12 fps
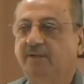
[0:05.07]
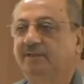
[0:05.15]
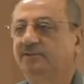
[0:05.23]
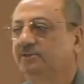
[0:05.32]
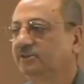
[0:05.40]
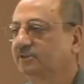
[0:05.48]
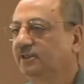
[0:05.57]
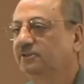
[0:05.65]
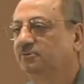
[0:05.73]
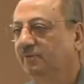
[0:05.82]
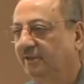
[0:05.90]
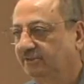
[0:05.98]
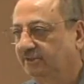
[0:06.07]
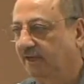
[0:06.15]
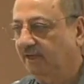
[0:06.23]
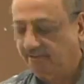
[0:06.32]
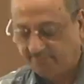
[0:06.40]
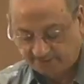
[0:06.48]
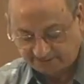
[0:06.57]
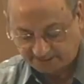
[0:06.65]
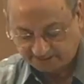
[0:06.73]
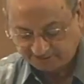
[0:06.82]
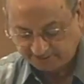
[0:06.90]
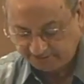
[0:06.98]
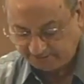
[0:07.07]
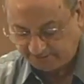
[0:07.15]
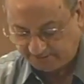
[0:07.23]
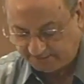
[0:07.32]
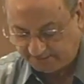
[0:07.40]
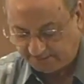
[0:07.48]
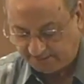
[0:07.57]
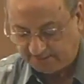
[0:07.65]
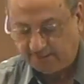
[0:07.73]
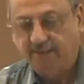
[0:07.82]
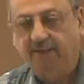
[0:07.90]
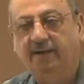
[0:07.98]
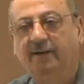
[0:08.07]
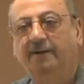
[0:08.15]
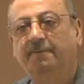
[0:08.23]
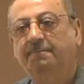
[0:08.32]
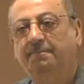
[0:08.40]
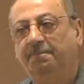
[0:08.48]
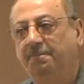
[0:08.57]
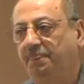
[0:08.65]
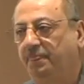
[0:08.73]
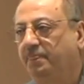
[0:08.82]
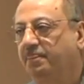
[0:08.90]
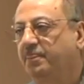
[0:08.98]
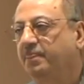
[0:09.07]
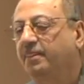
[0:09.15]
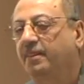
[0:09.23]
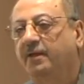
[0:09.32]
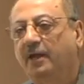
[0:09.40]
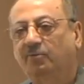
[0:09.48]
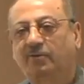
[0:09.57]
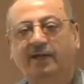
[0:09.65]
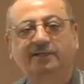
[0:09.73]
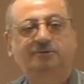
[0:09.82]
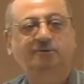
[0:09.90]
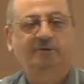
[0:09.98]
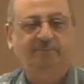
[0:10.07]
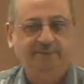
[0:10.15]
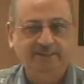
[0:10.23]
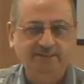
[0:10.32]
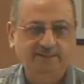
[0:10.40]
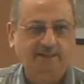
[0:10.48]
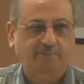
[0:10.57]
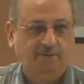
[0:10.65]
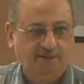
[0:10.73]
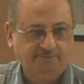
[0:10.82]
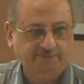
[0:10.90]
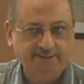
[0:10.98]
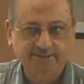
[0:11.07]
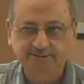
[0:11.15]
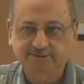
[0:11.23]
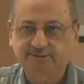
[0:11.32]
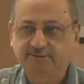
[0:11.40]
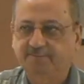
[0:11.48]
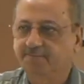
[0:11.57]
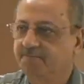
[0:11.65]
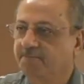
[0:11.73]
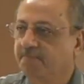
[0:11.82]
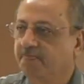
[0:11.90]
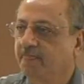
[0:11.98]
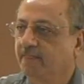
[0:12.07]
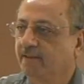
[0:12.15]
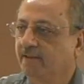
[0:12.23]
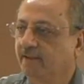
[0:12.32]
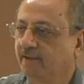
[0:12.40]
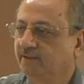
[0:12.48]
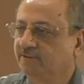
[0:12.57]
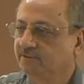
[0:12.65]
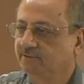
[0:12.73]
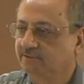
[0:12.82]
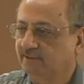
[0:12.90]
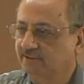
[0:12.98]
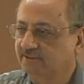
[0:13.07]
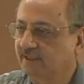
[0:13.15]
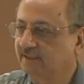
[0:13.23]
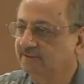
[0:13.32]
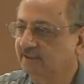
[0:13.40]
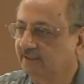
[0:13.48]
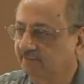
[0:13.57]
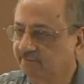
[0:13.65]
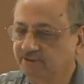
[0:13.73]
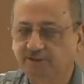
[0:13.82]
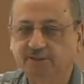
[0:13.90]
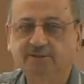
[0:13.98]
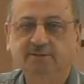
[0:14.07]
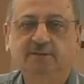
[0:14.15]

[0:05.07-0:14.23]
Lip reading: and sisters, we'll start our session. I would like to repeat a couple of things, just as a revision.